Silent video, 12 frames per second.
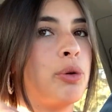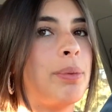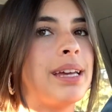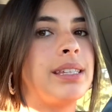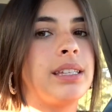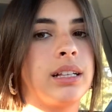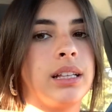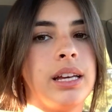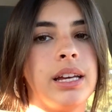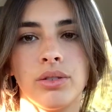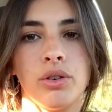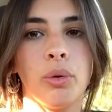
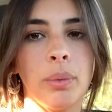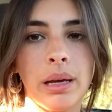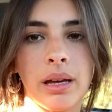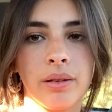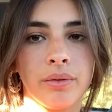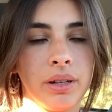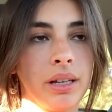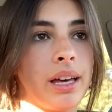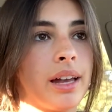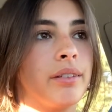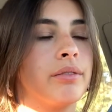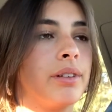basically nobody can really
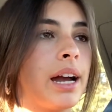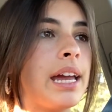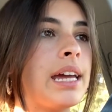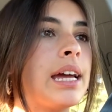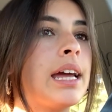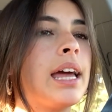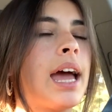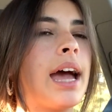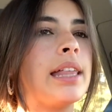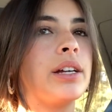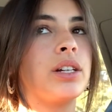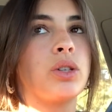get it right,
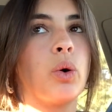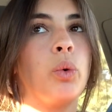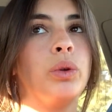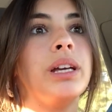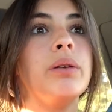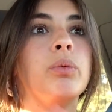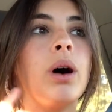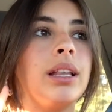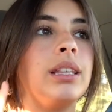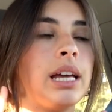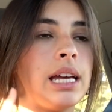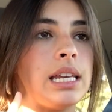and there's only
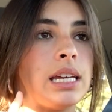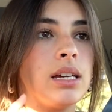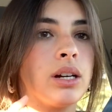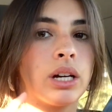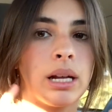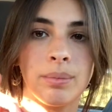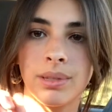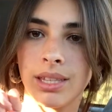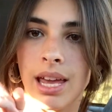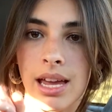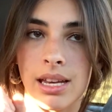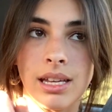one lady, her name is
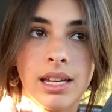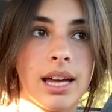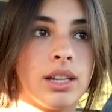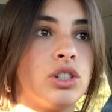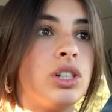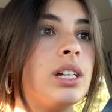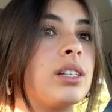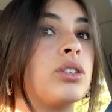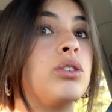Katie, and she does a